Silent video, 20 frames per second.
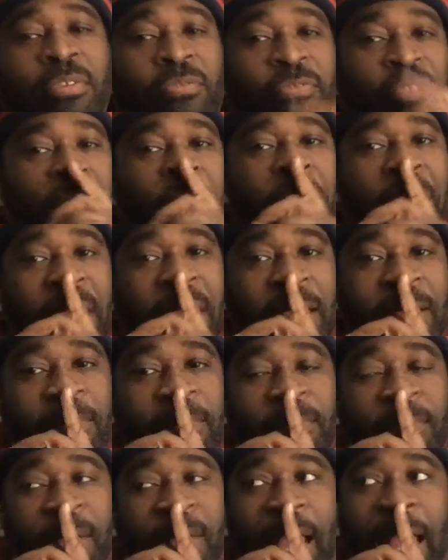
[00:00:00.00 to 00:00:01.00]
for me,
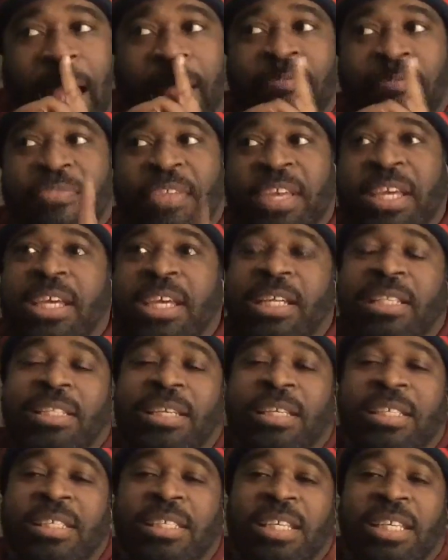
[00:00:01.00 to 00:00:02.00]
I think it's
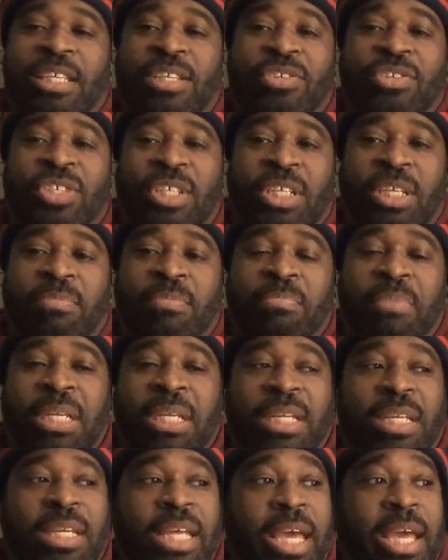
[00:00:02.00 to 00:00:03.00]
a synergy,
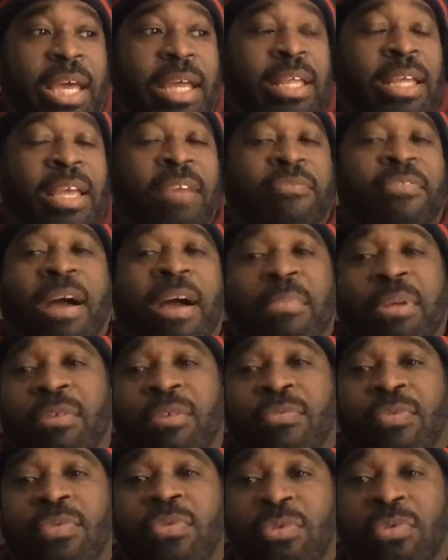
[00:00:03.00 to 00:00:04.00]
meaning that if I'm in a
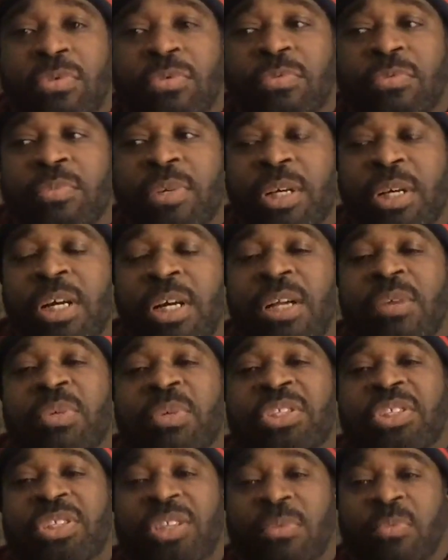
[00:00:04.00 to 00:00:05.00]
room
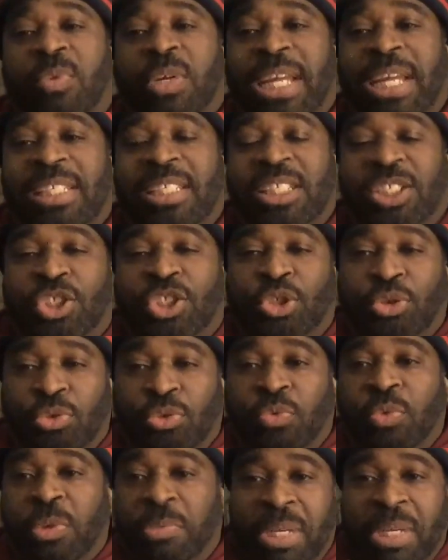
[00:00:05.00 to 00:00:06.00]
with someone that's in
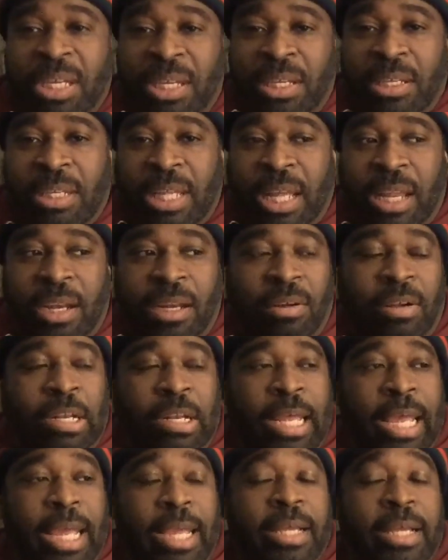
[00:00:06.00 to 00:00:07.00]
tune with me, that
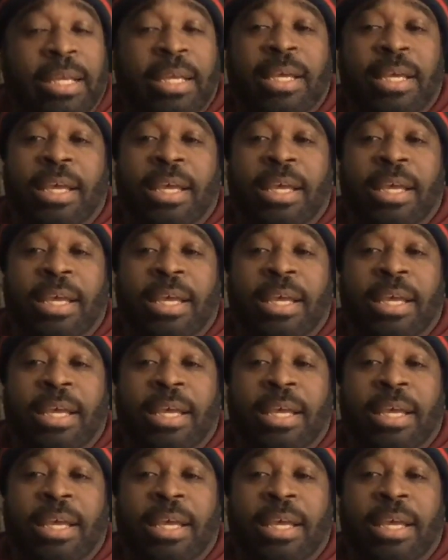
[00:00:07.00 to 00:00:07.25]
like